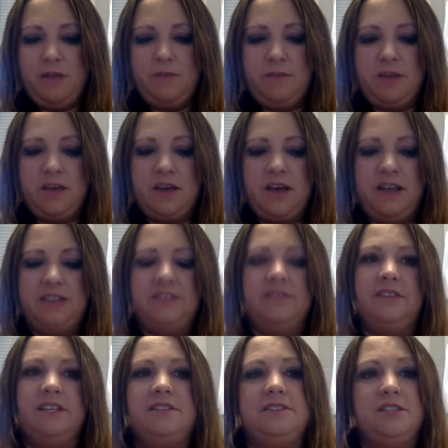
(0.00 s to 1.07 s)
because of
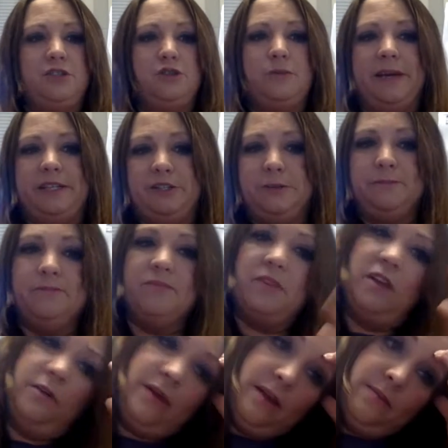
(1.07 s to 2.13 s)
this situation.
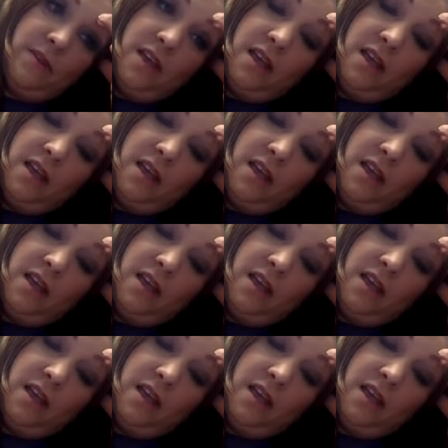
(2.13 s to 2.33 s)
All right.